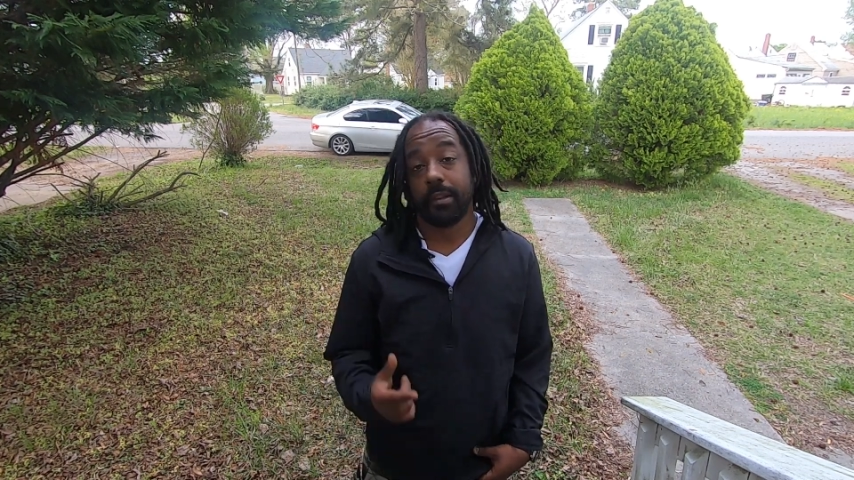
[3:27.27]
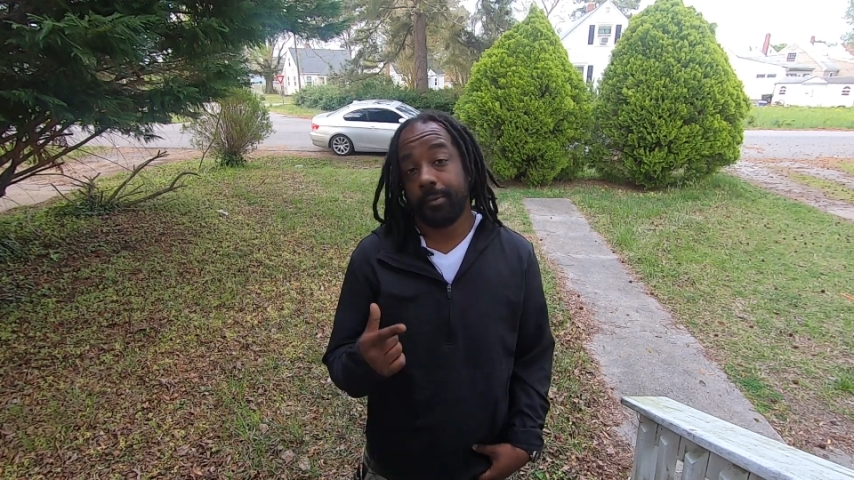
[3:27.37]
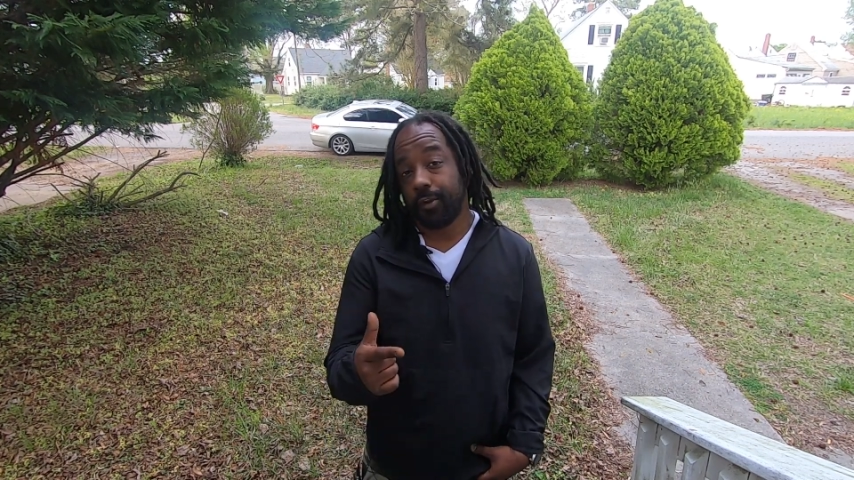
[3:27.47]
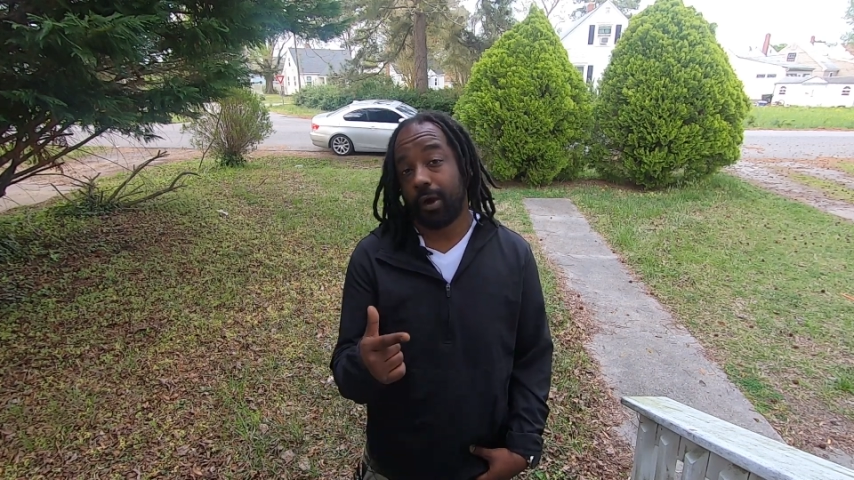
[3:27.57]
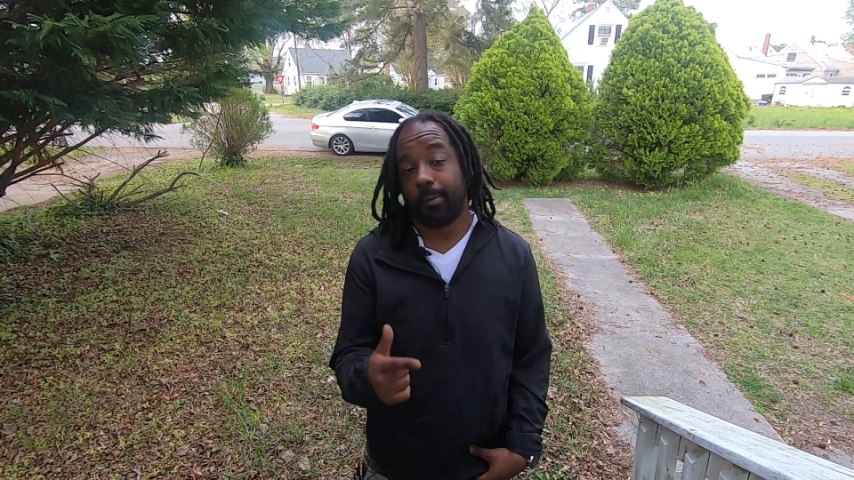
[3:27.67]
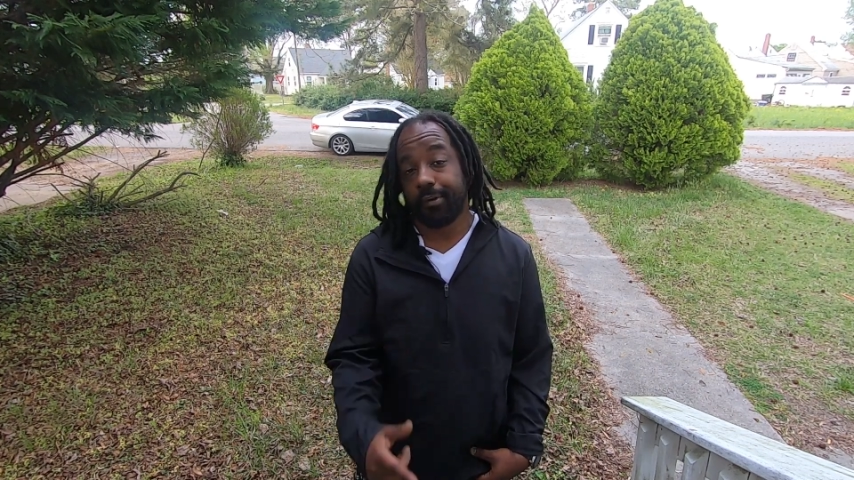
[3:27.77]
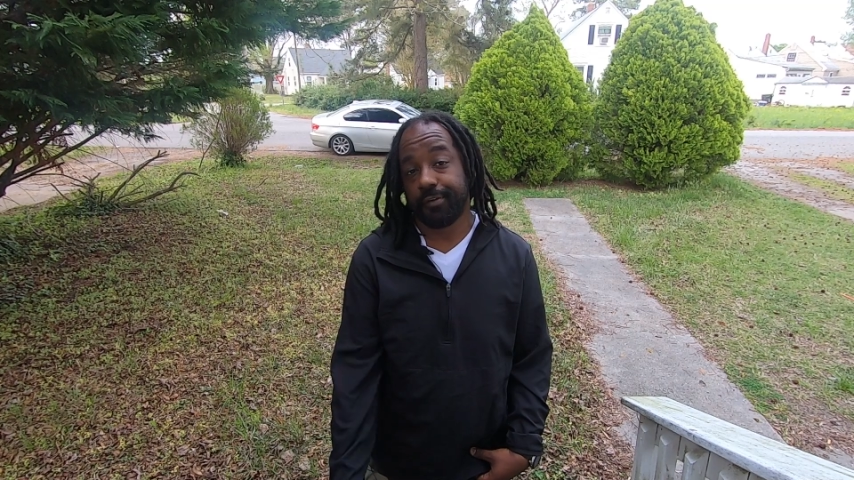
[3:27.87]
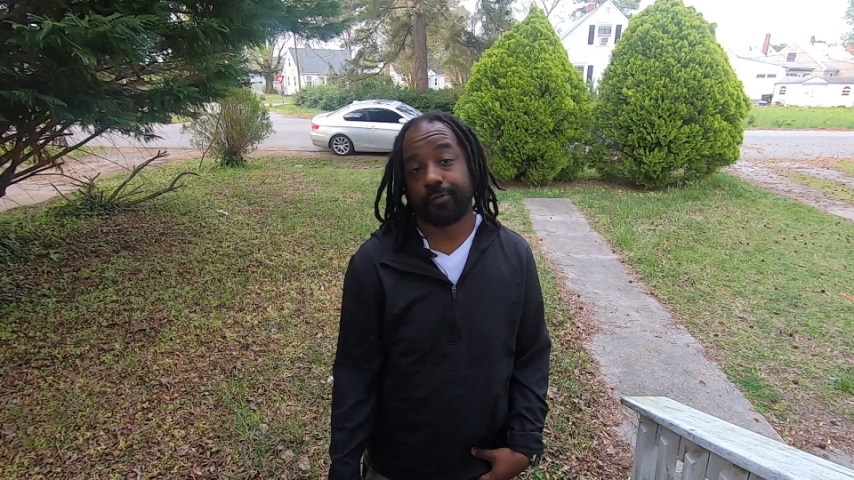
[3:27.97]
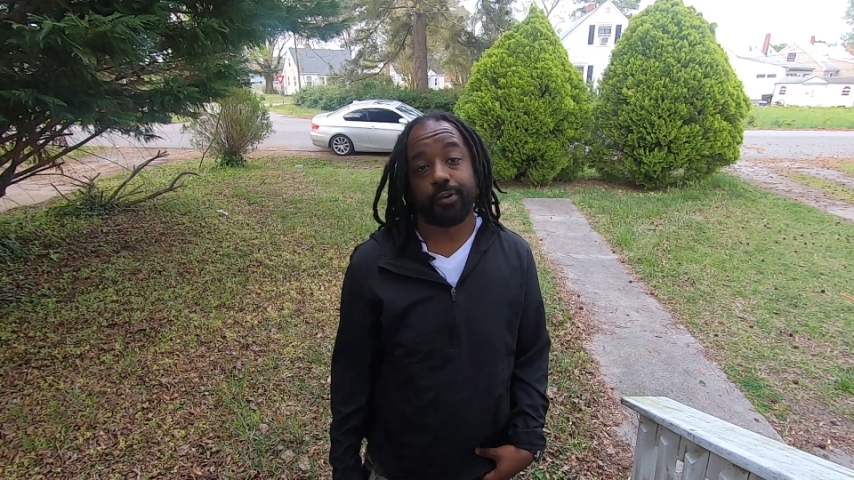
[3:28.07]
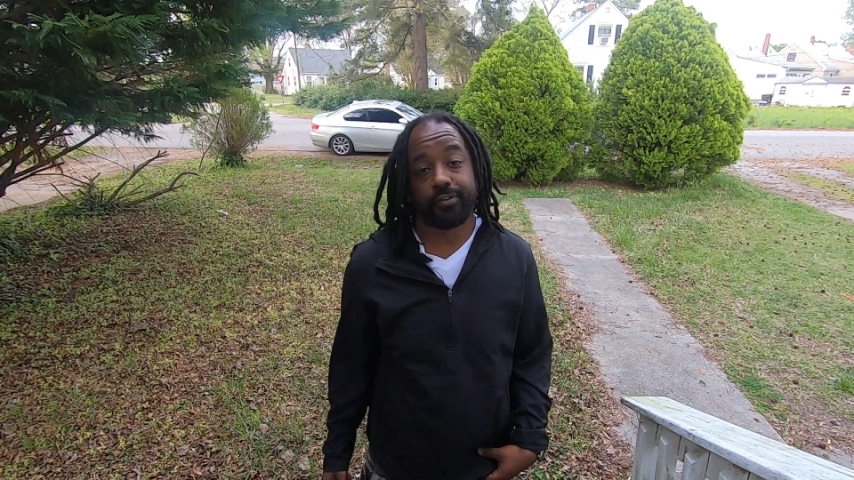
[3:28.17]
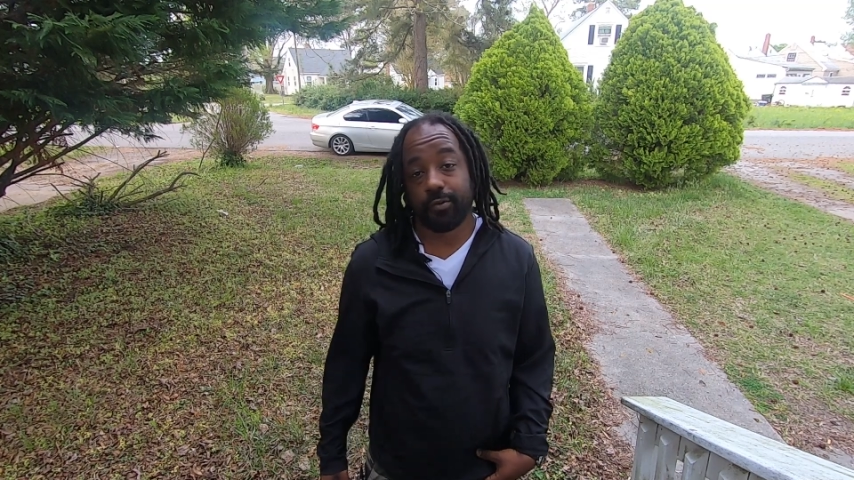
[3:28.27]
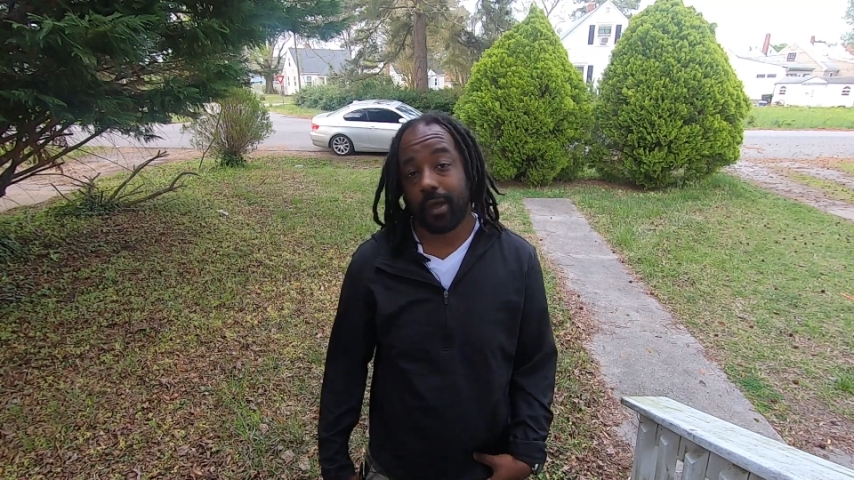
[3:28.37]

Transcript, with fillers: Let me know how many friends you